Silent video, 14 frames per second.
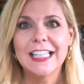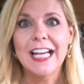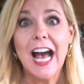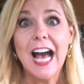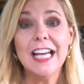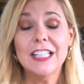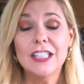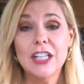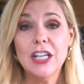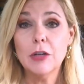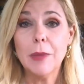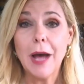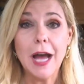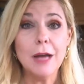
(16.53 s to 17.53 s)
I don't
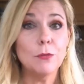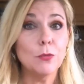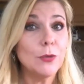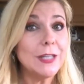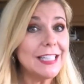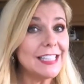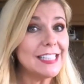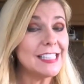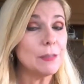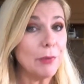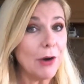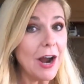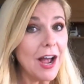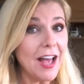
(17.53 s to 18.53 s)
know, but I'm really
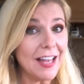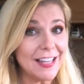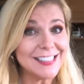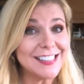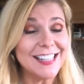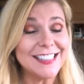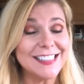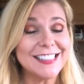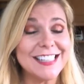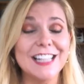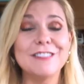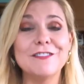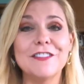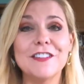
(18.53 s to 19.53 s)
surprised that it's
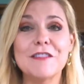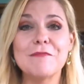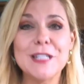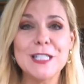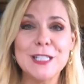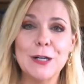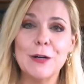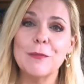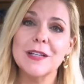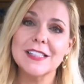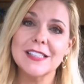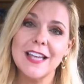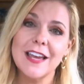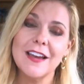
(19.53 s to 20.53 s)
time for the midterm
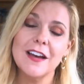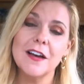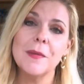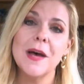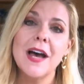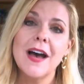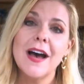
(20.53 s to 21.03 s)
exam.